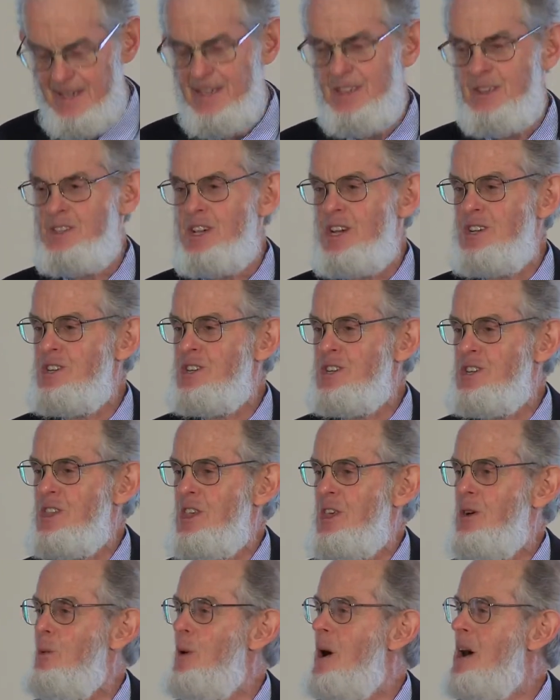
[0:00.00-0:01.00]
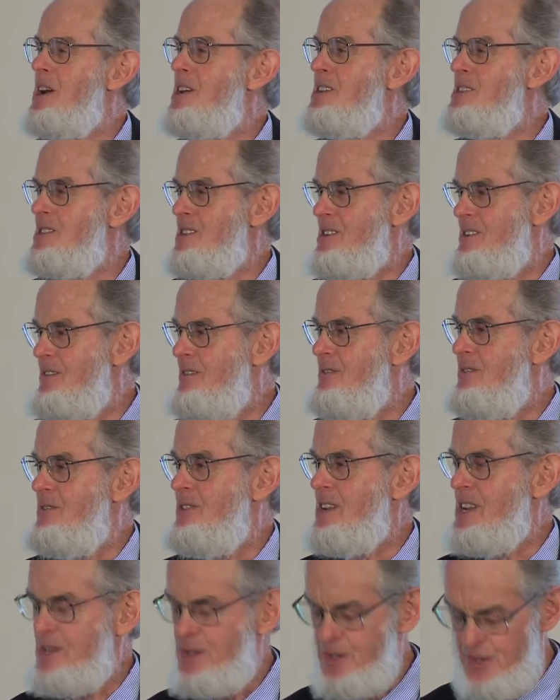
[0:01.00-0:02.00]
Such are the ways that
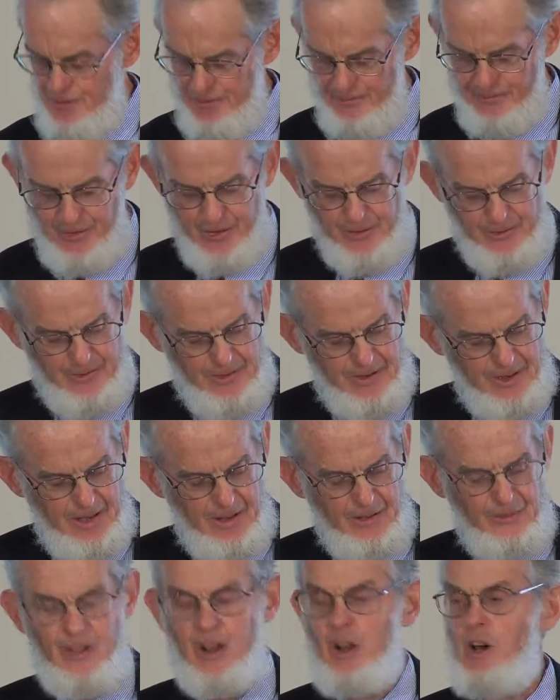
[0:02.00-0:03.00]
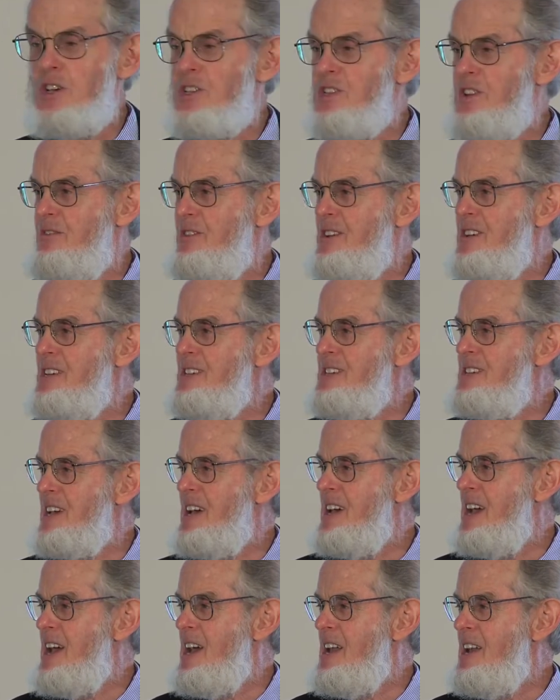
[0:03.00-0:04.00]
philosophies
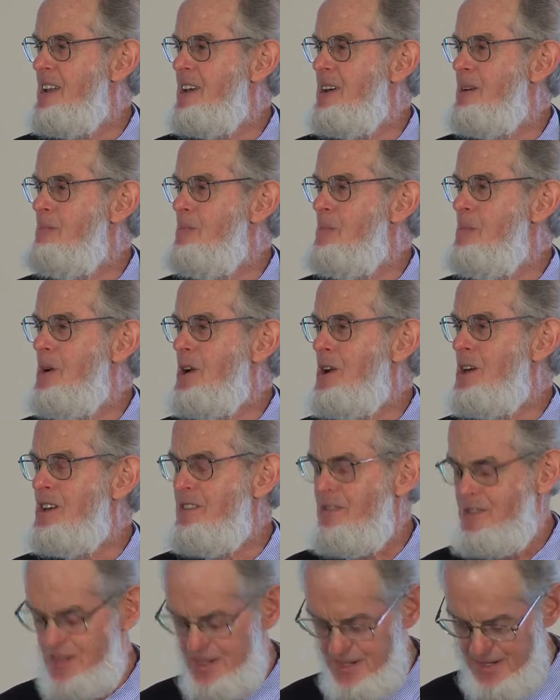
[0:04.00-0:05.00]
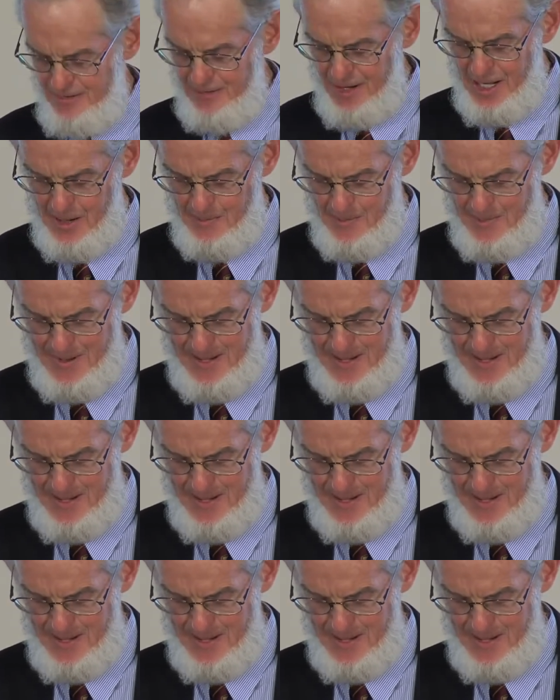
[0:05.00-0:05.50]
and uh, beliefs develop.